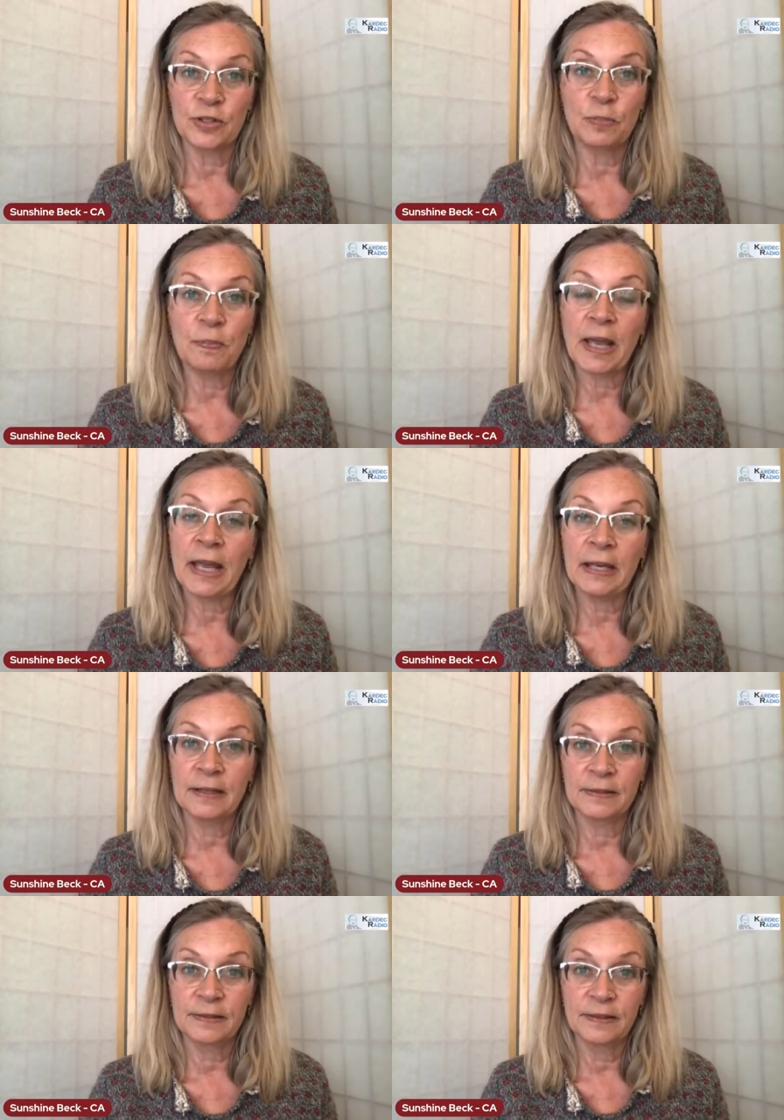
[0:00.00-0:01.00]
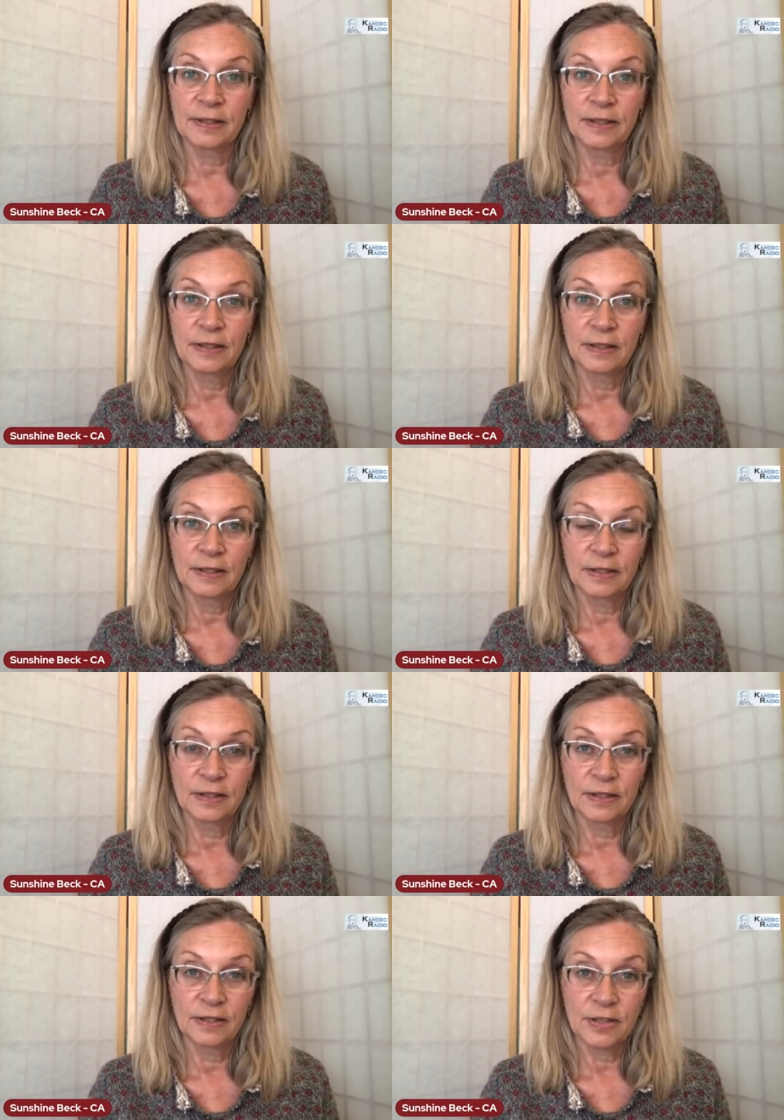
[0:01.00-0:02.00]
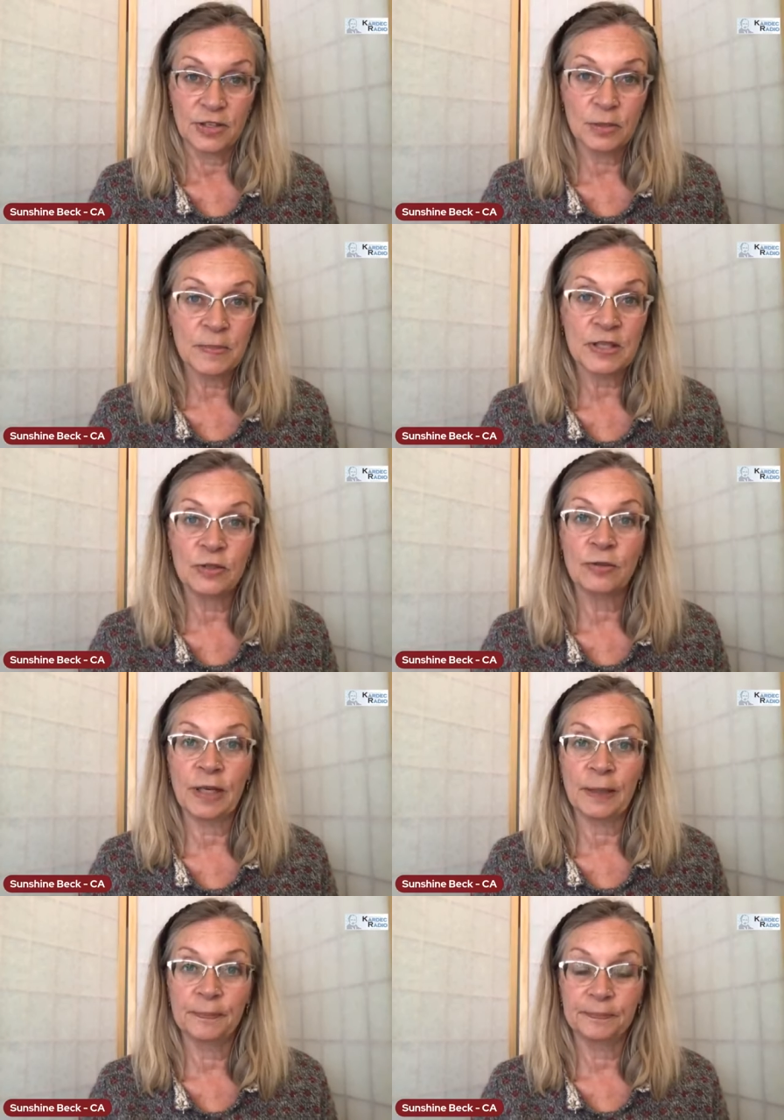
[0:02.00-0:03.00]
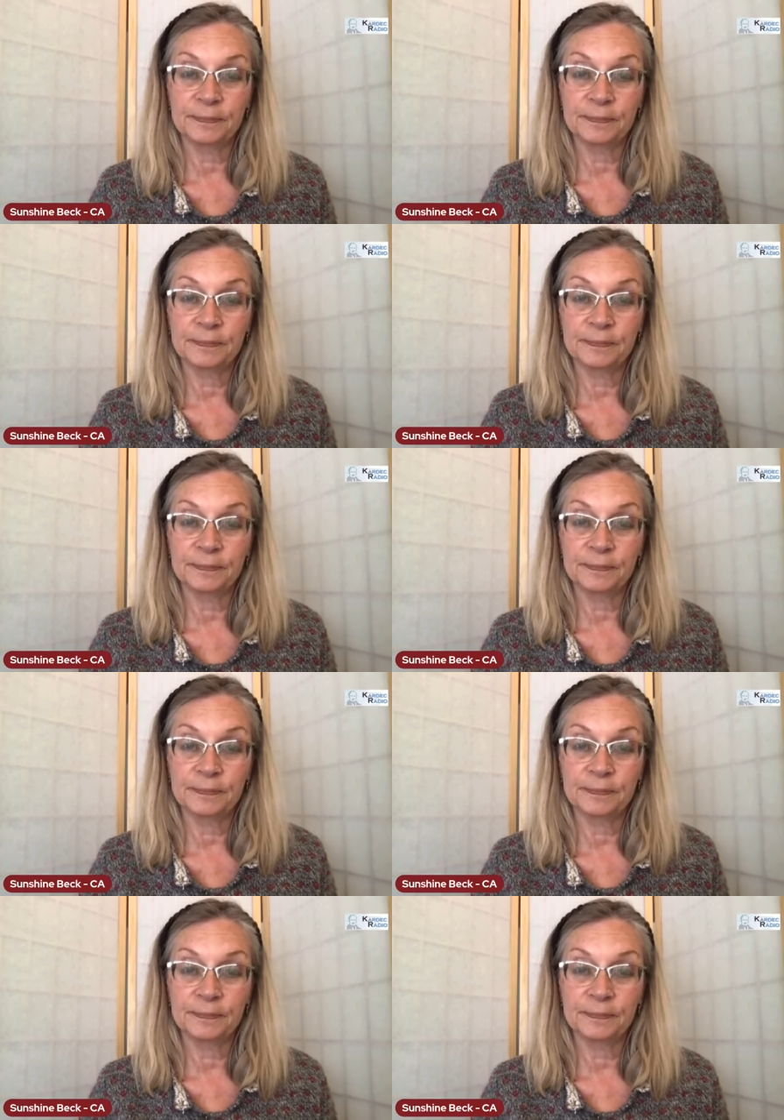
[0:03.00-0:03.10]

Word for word: to pain, to misery,